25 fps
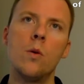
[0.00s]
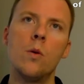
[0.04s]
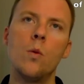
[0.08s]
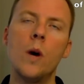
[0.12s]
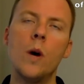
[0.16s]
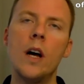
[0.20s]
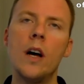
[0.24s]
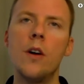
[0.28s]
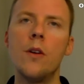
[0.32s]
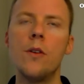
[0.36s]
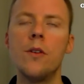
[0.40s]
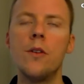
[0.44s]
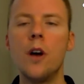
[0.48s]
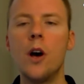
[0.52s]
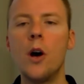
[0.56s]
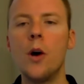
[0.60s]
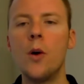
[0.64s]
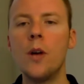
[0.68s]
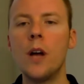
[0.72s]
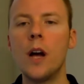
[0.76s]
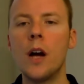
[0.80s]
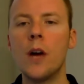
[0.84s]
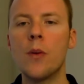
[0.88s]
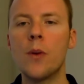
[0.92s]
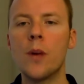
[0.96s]
Well, no,
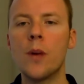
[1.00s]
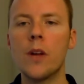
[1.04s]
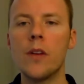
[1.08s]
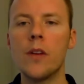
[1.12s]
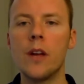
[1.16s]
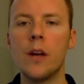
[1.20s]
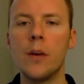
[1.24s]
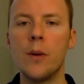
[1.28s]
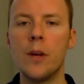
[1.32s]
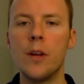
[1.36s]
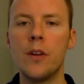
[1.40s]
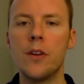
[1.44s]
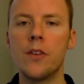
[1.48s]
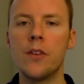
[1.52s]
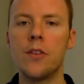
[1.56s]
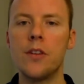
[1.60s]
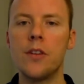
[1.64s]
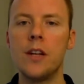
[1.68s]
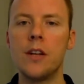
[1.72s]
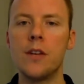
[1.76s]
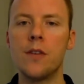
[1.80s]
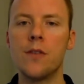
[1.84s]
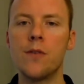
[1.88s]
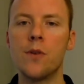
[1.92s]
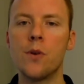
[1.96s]
not really. We just
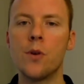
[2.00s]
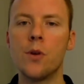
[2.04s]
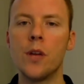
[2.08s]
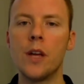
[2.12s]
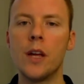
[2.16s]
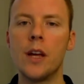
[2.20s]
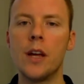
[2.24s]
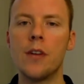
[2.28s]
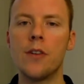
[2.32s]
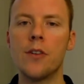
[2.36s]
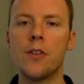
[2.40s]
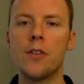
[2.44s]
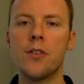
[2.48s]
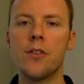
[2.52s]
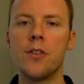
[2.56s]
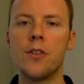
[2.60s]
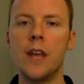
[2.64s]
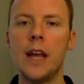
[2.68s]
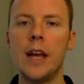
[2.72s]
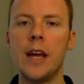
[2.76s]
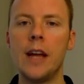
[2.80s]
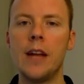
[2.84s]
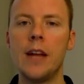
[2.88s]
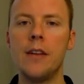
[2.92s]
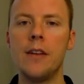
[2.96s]
need to fully
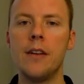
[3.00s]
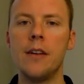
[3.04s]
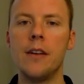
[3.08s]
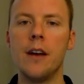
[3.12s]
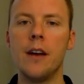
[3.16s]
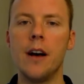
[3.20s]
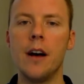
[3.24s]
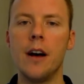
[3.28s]
understand